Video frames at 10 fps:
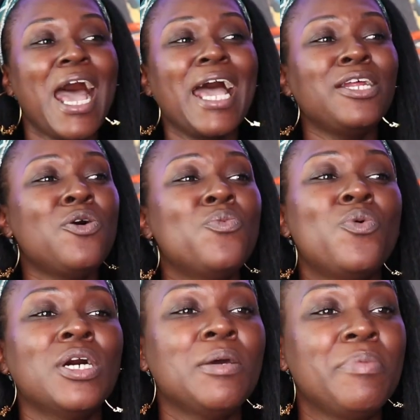I don't
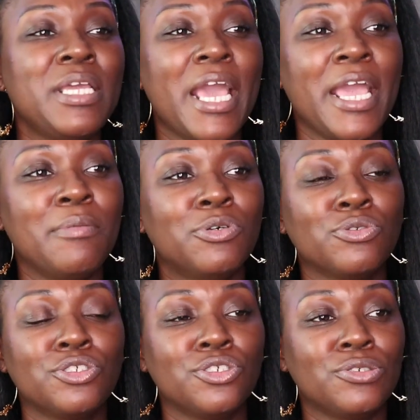want
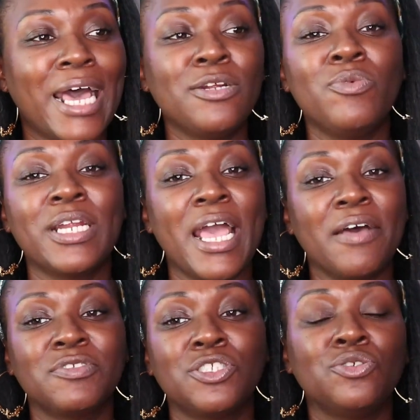to
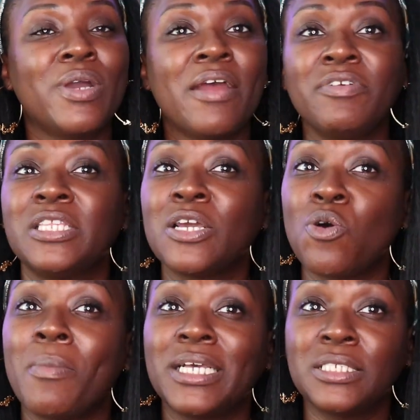have to do
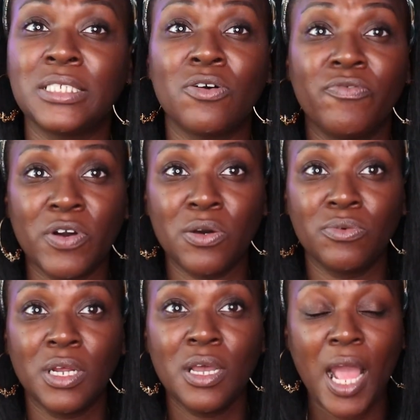everything on my cell
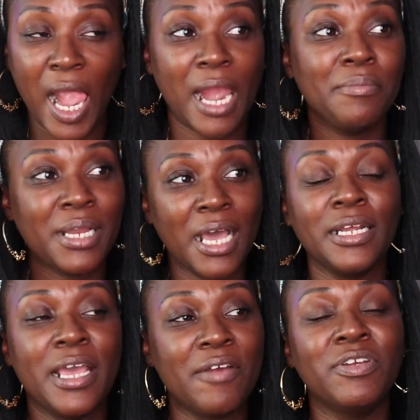phone. I'm
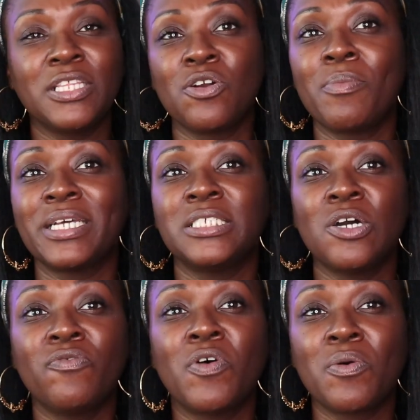not an everything on my
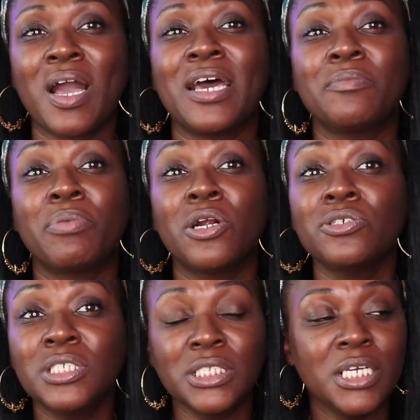cell phone kind of
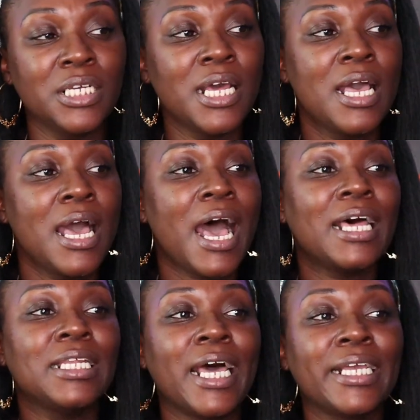person.
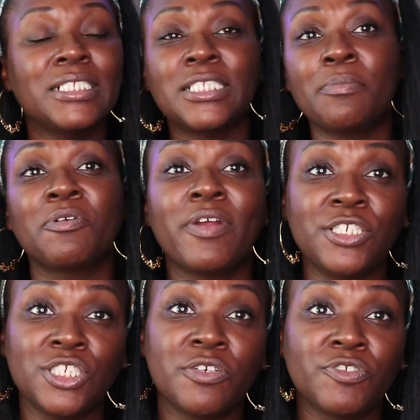I like
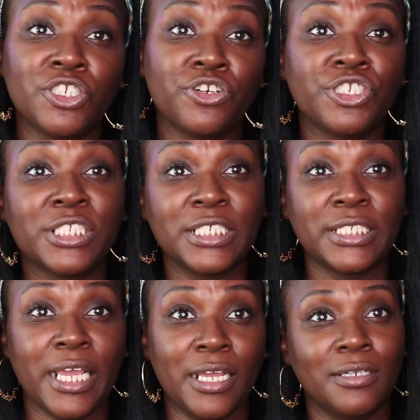separation of church and
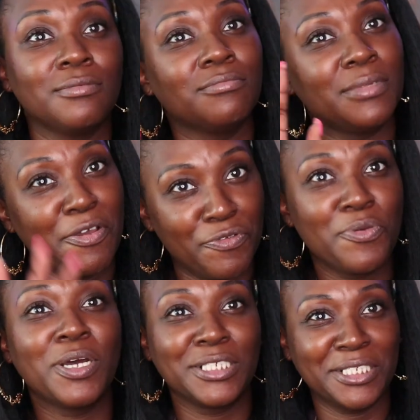state, if
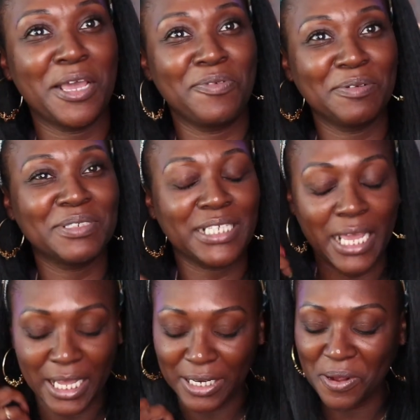you understand what I'm
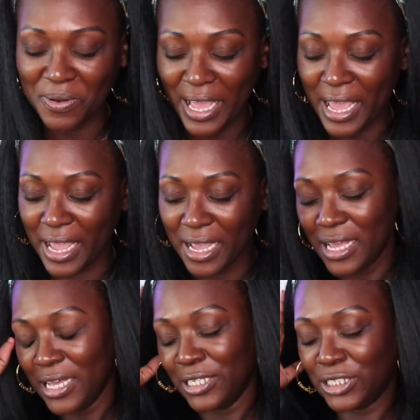saying,
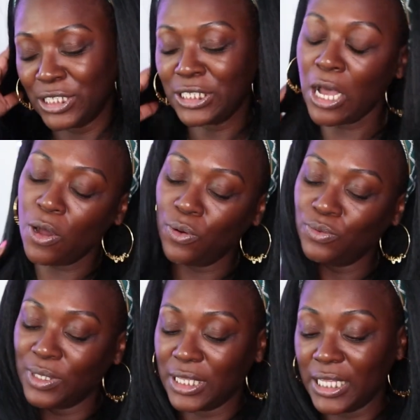okay?
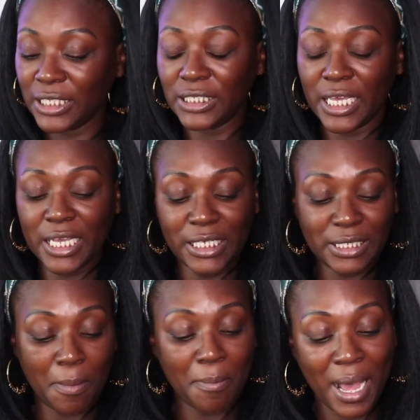So this
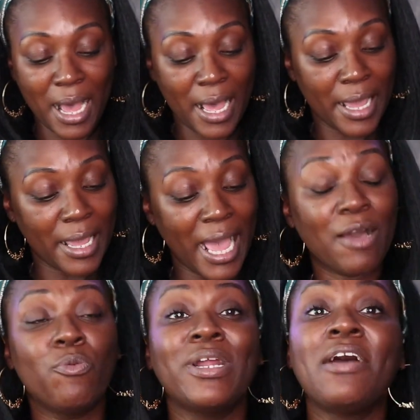is when I
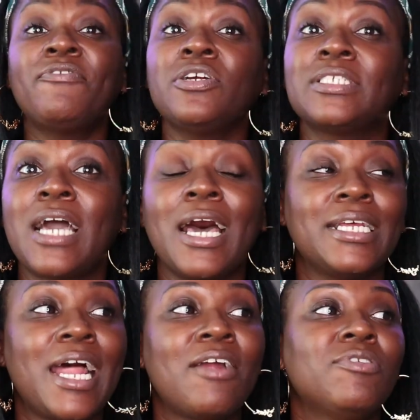first got
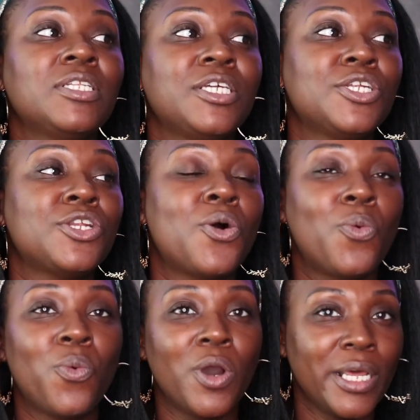it, I really didn't know
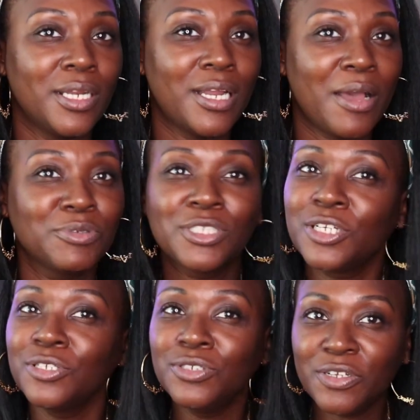what I was
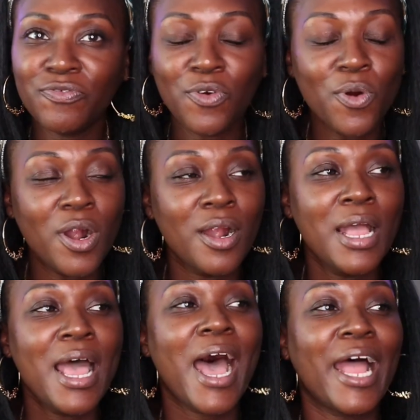gonna use it for.
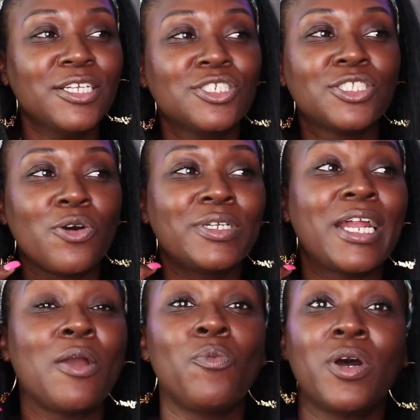I just know
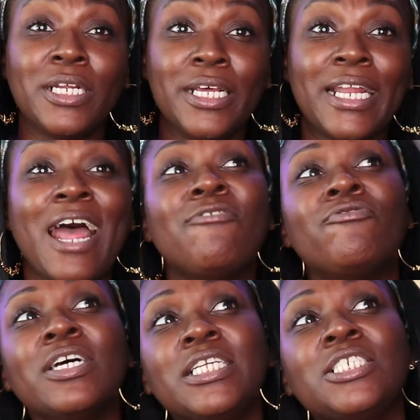that I wanted it.
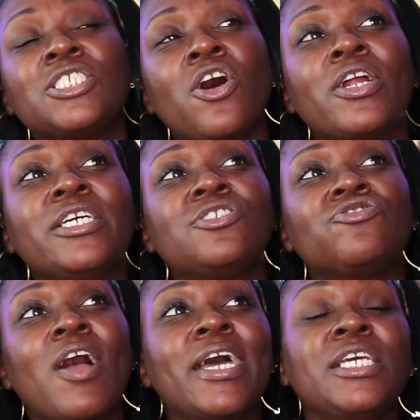I really started
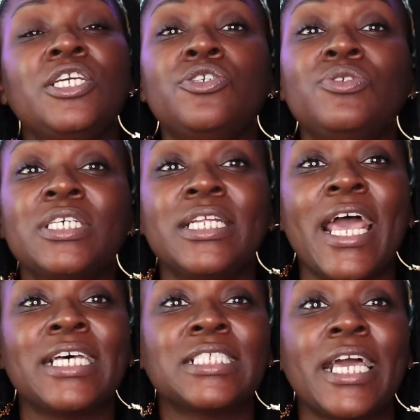trying to use it
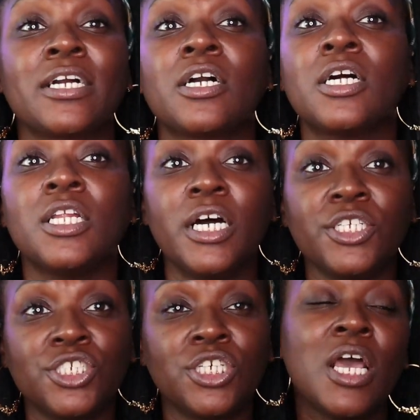as like a
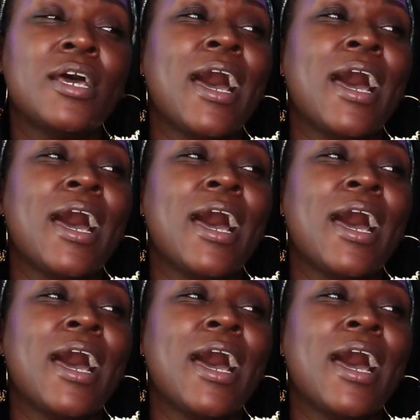clutch.